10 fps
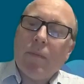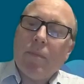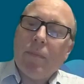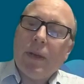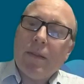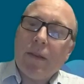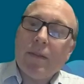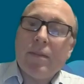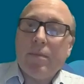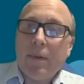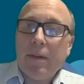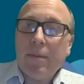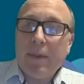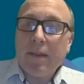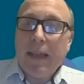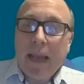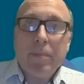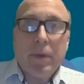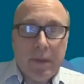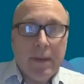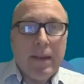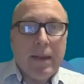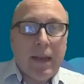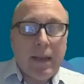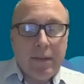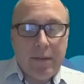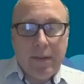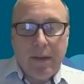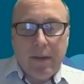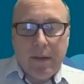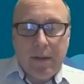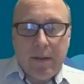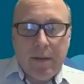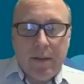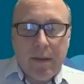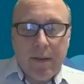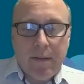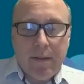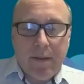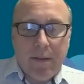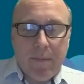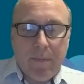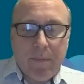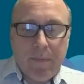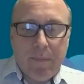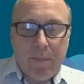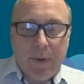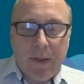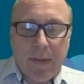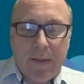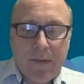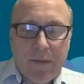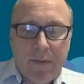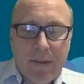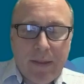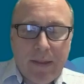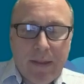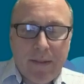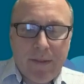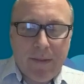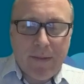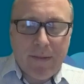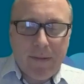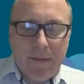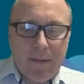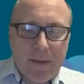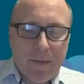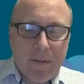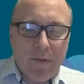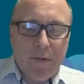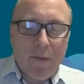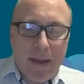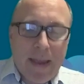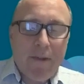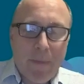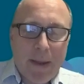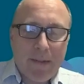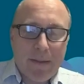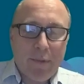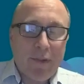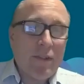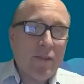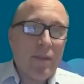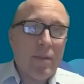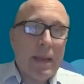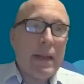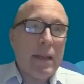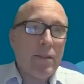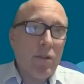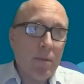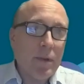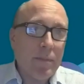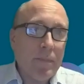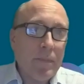But it does happen, and but I think that you don't hear about it because it's just a bit less common.